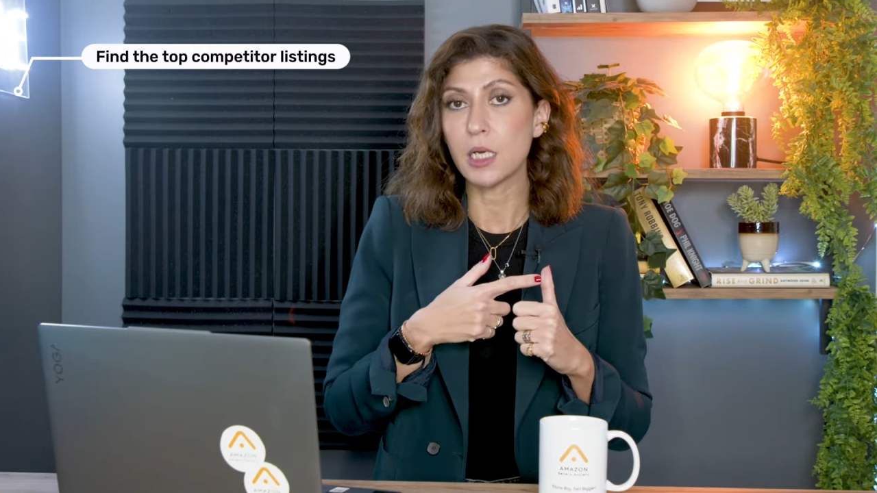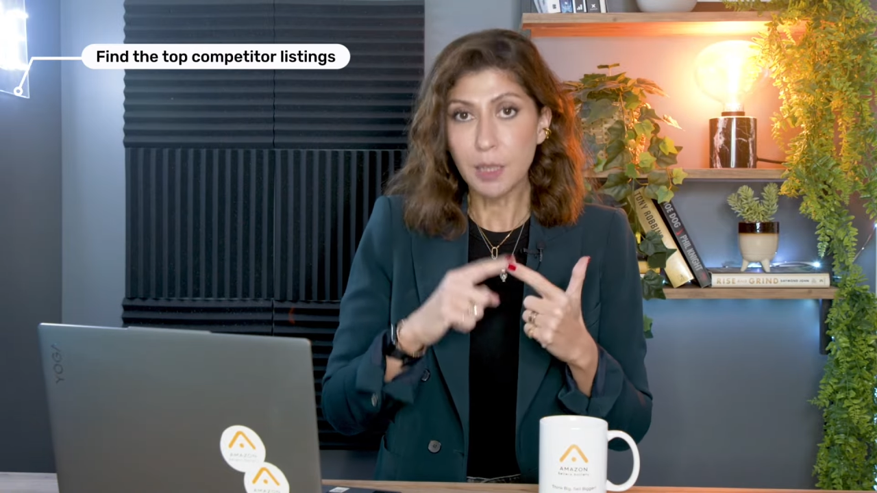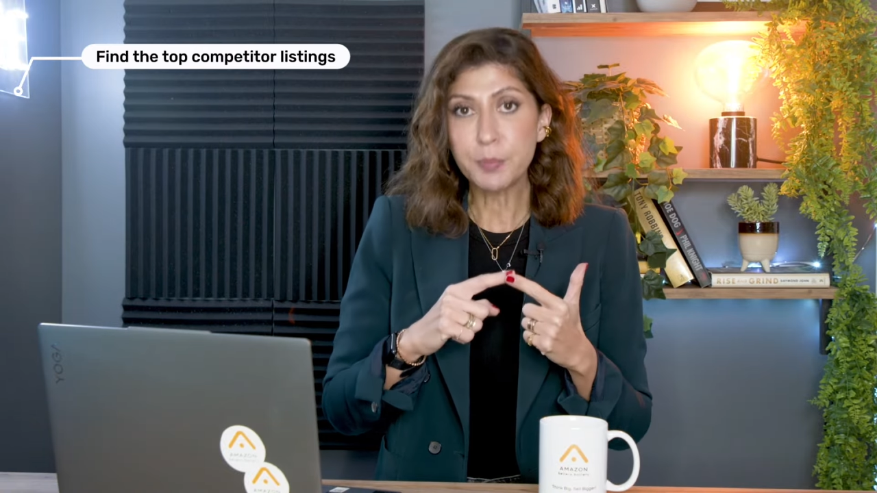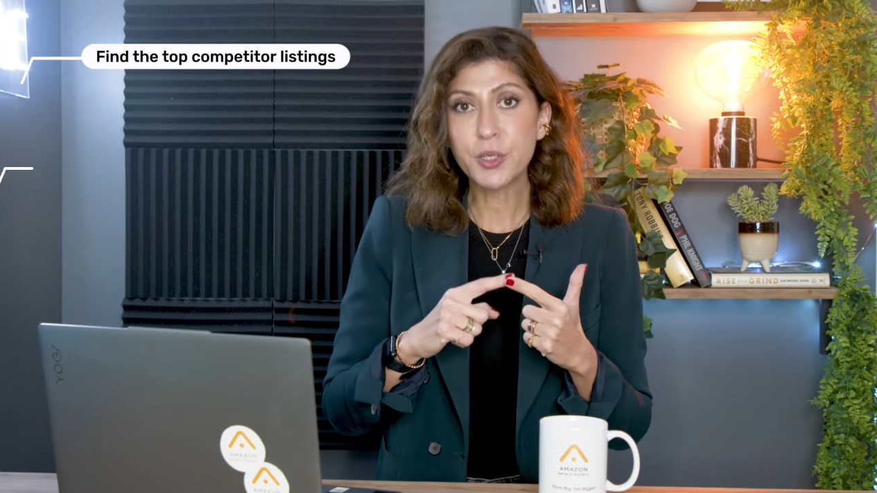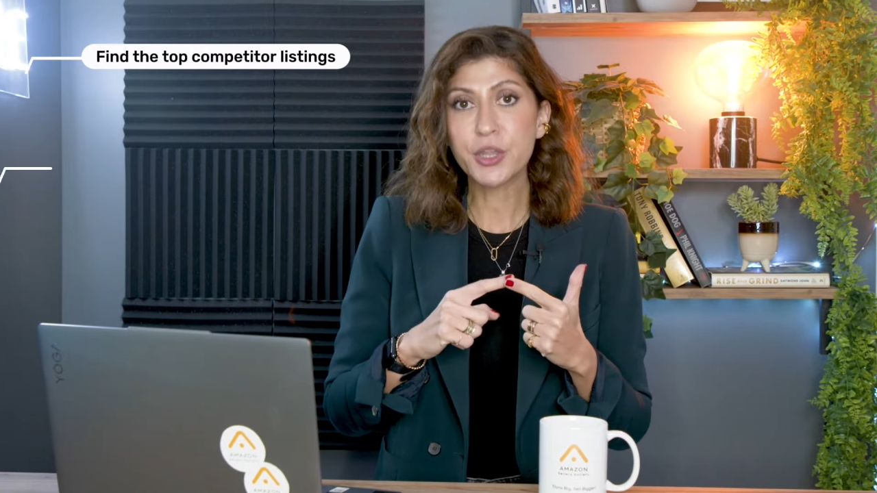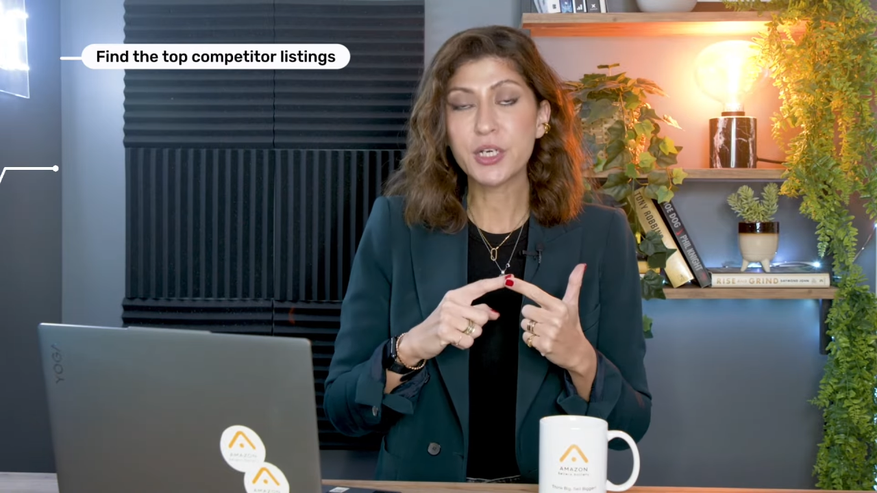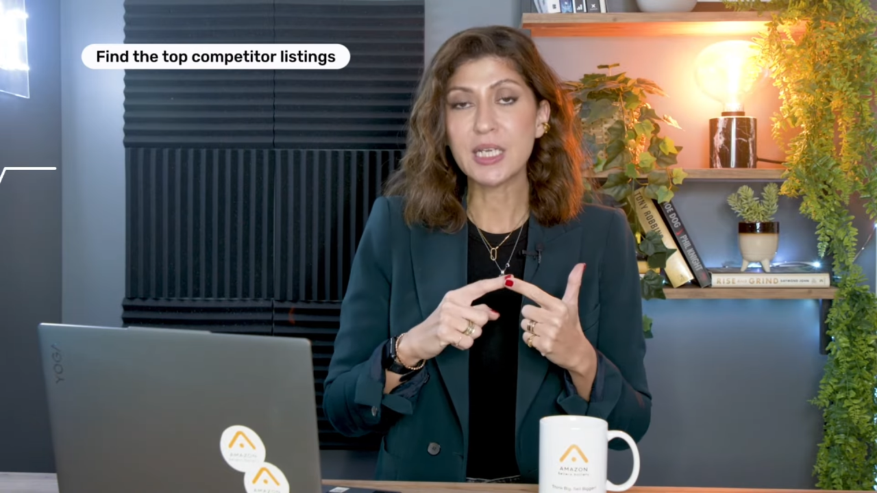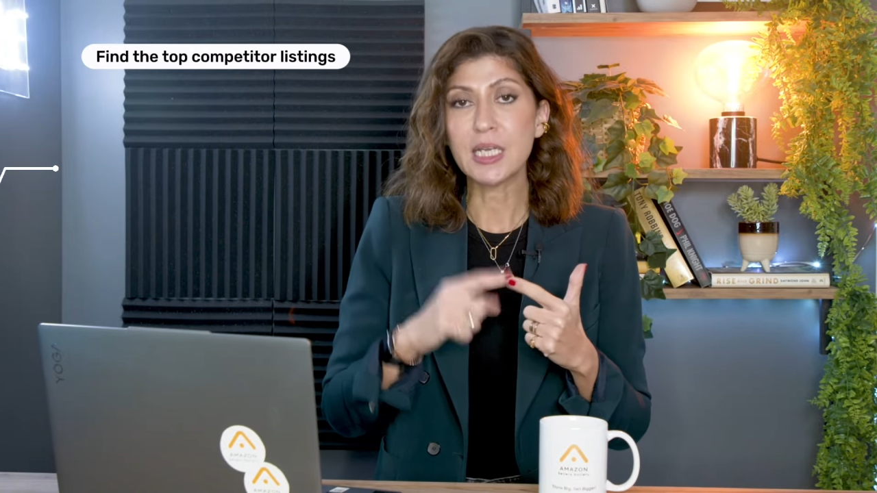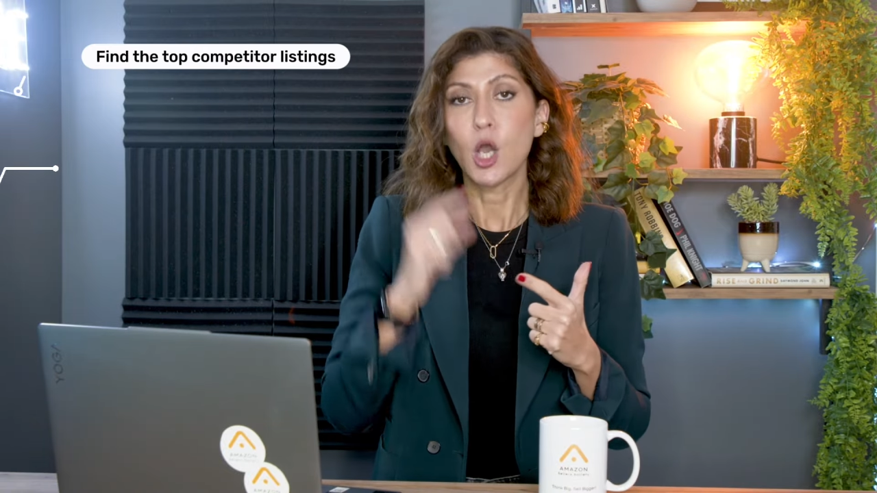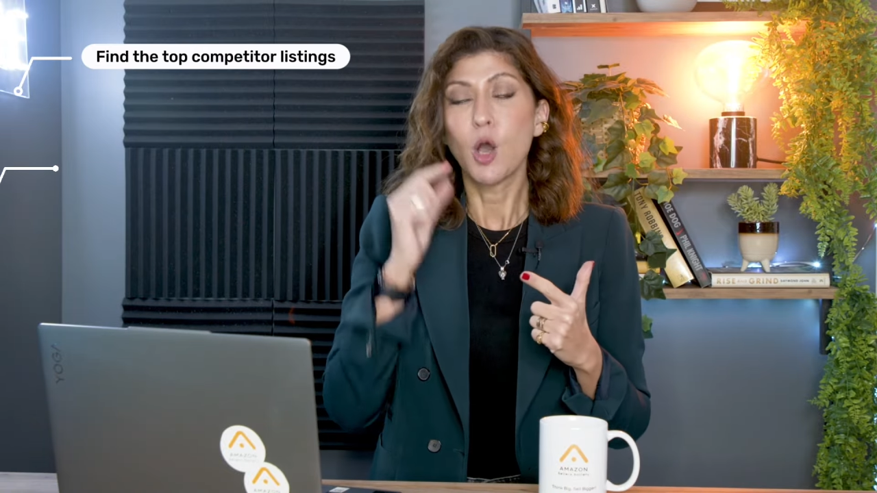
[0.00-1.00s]
Number
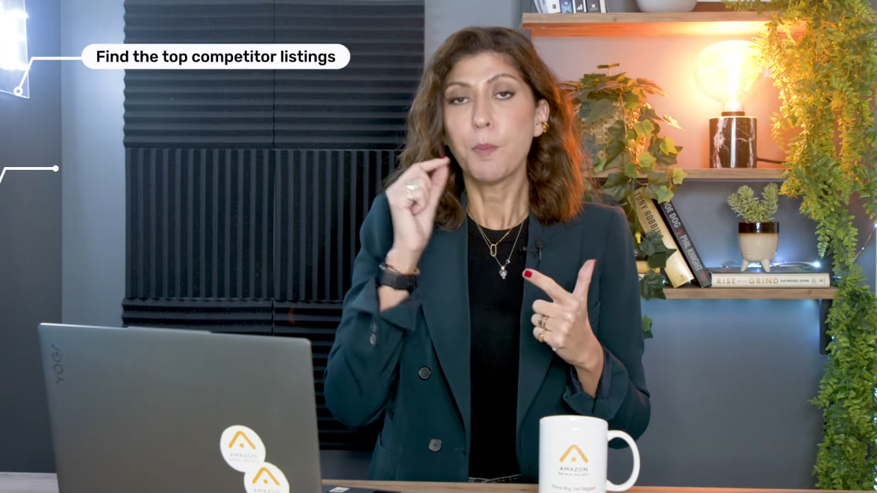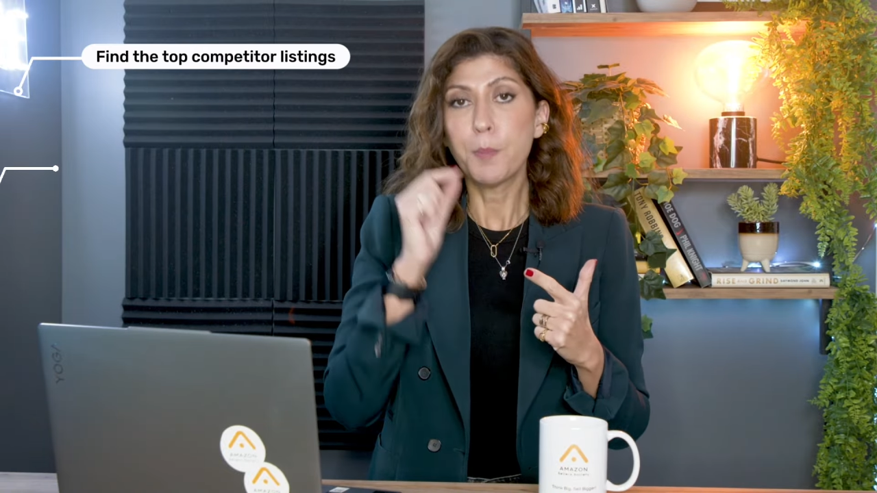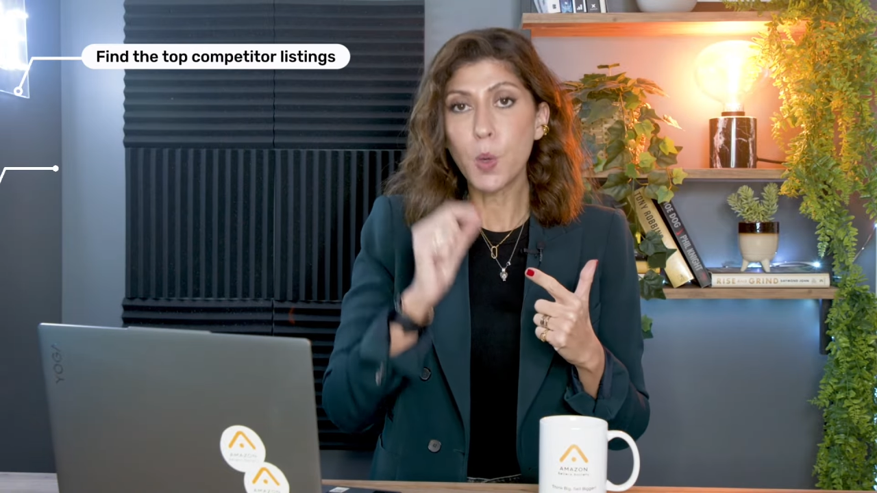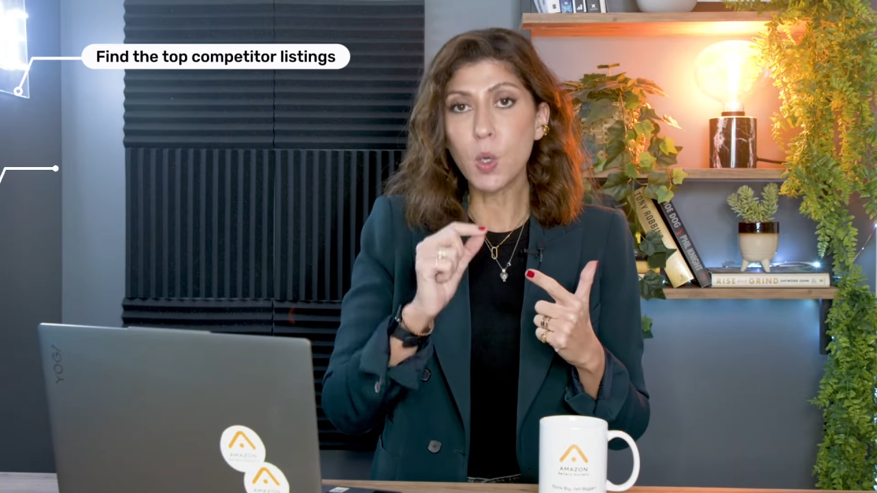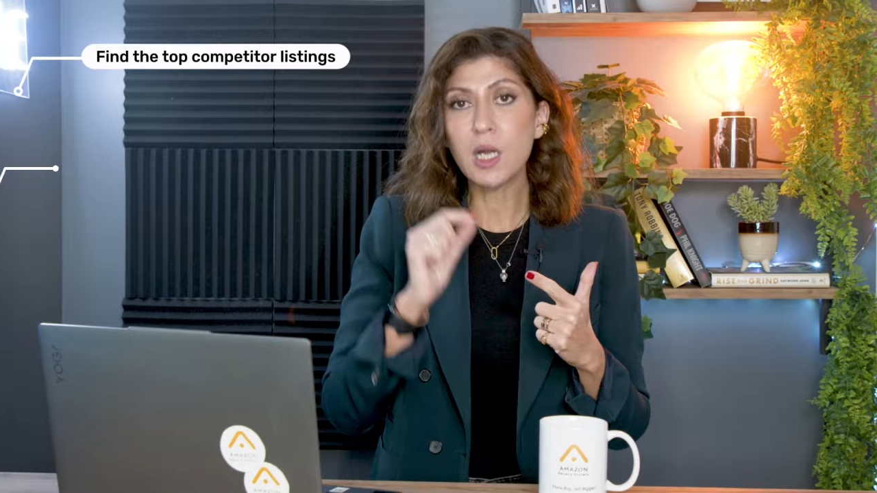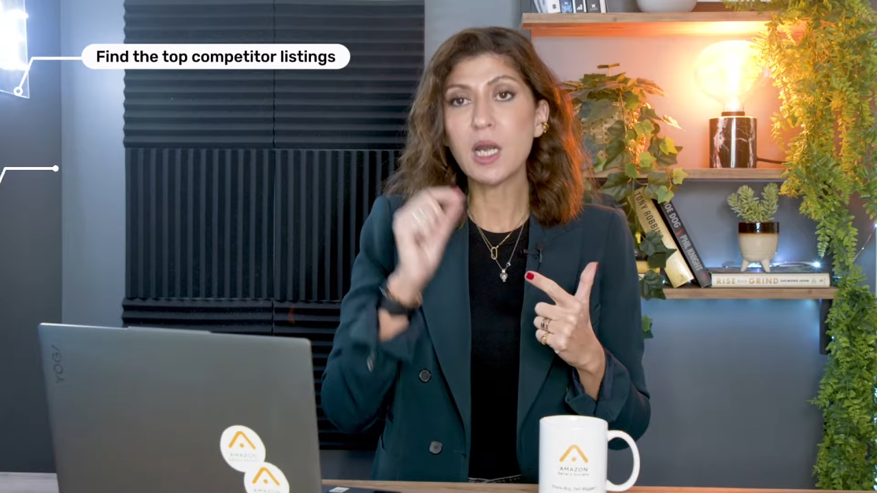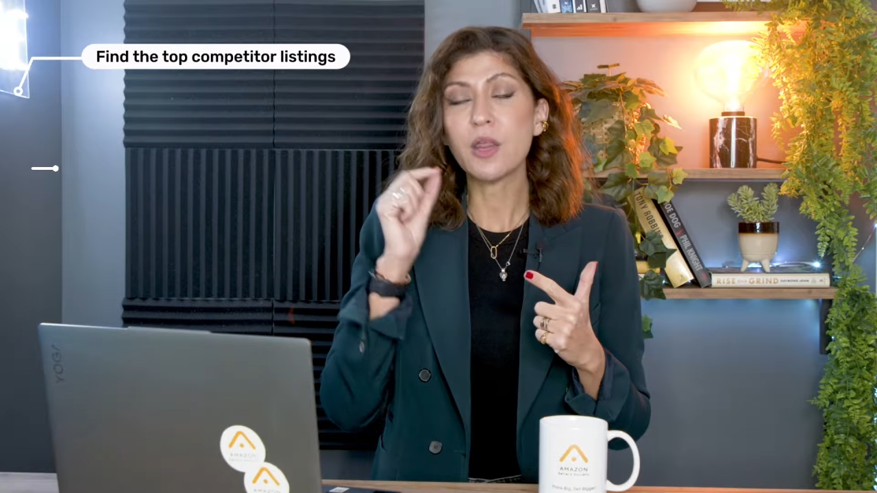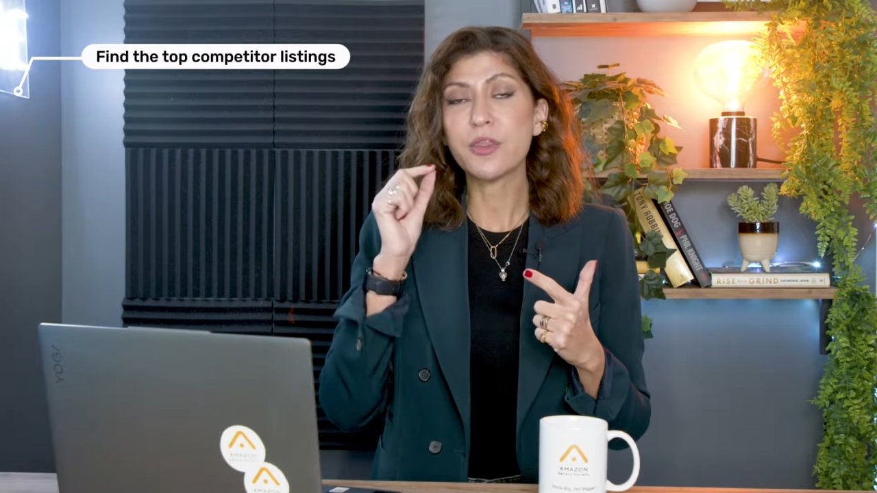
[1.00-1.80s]
3, pull